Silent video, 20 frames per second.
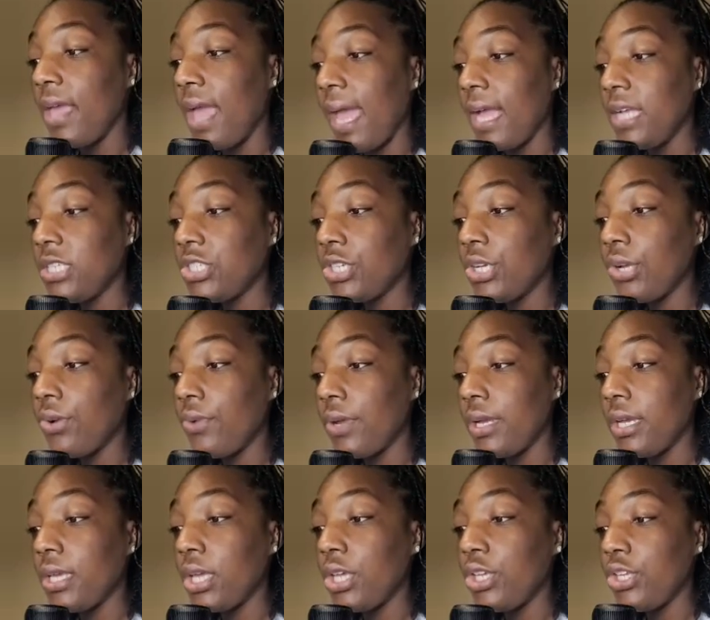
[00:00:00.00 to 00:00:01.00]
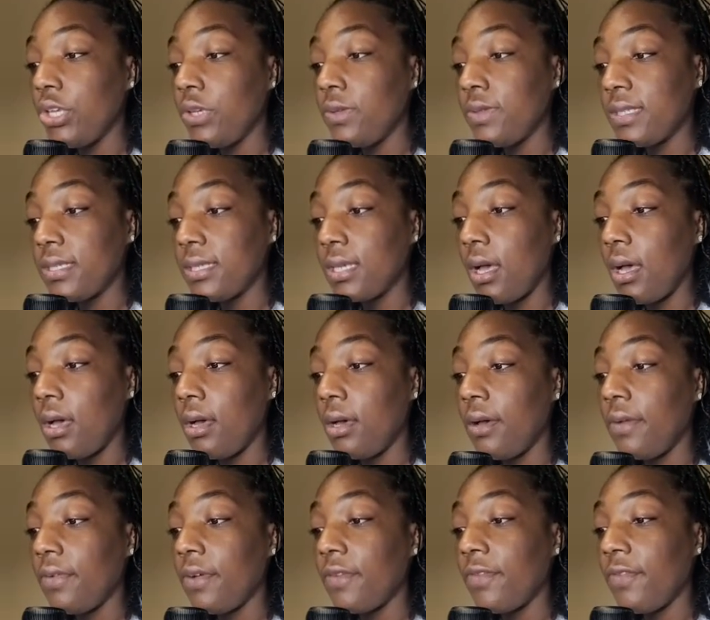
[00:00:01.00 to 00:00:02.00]
The ancient Greek use
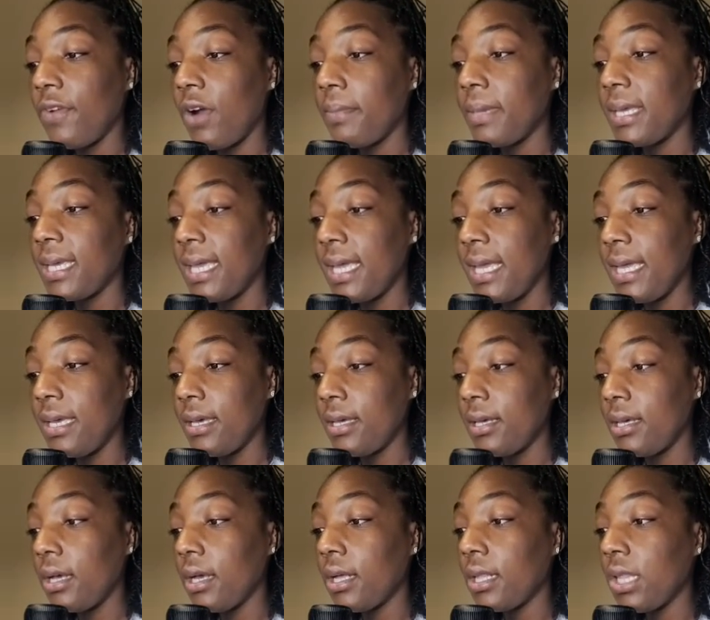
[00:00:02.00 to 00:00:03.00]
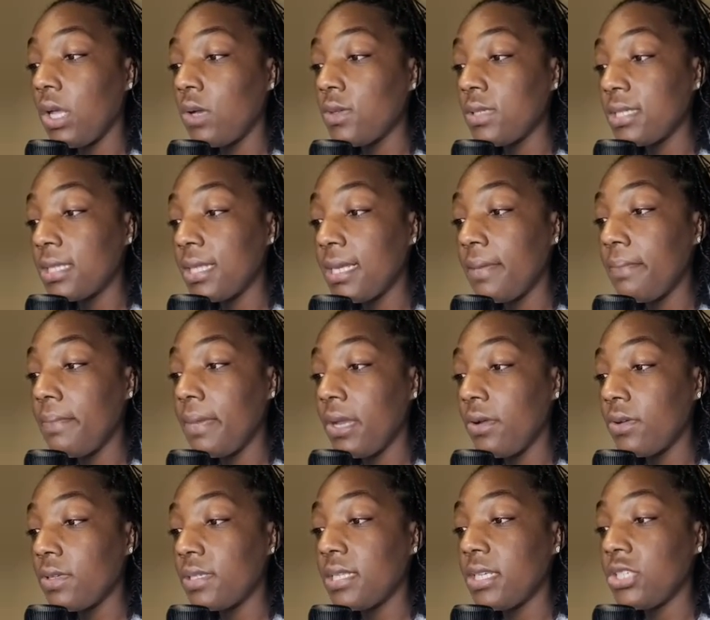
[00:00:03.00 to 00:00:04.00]
of pharmakia closely
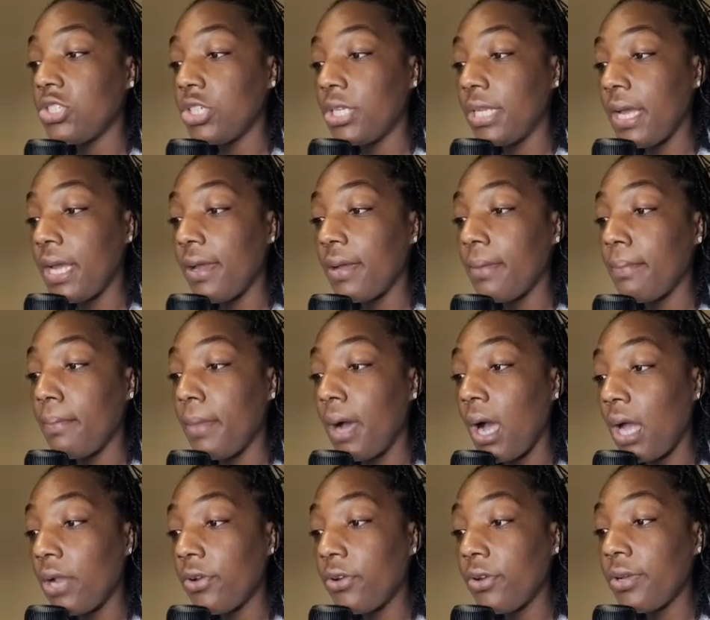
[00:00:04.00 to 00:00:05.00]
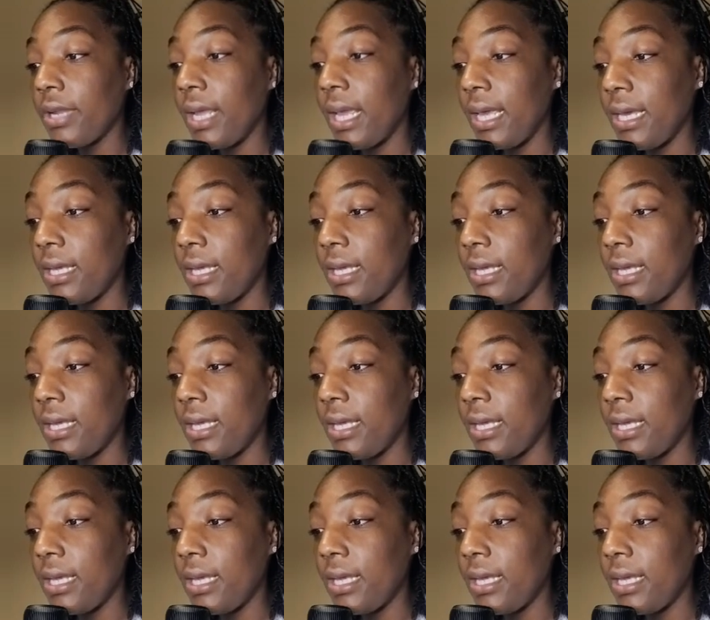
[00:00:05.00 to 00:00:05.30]
mirrors the generic modern